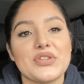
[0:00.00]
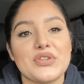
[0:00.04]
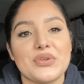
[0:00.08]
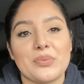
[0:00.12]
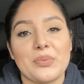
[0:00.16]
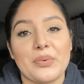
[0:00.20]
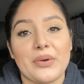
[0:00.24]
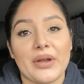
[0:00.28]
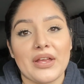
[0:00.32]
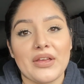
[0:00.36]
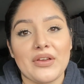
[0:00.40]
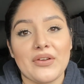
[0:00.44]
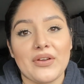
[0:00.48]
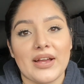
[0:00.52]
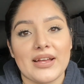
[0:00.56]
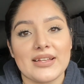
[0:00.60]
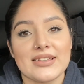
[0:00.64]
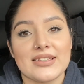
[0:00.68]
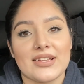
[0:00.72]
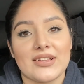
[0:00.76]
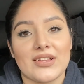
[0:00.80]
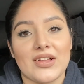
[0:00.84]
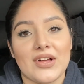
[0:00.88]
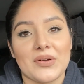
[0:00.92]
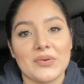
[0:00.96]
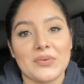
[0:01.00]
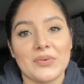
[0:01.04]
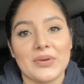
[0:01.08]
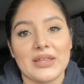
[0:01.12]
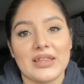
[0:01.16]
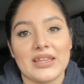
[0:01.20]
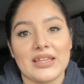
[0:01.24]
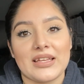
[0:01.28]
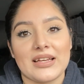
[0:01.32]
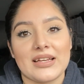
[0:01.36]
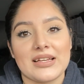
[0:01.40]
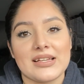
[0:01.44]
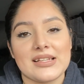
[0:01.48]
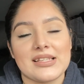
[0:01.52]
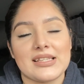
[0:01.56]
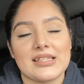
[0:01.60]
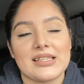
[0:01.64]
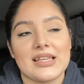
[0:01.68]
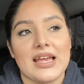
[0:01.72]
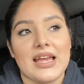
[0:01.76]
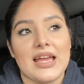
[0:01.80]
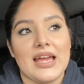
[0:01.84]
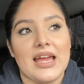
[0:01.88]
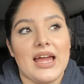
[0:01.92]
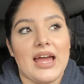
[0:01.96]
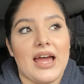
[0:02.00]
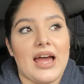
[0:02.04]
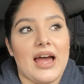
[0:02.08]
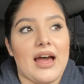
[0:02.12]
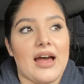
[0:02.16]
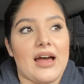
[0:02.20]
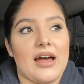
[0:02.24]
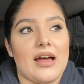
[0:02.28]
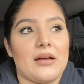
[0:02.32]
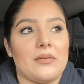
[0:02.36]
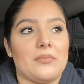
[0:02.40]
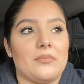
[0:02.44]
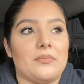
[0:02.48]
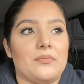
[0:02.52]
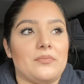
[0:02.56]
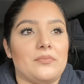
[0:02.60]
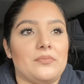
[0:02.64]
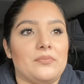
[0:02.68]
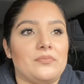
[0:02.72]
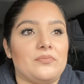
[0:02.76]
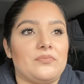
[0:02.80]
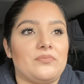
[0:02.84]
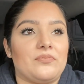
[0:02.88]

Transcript: to bring you guys along with us on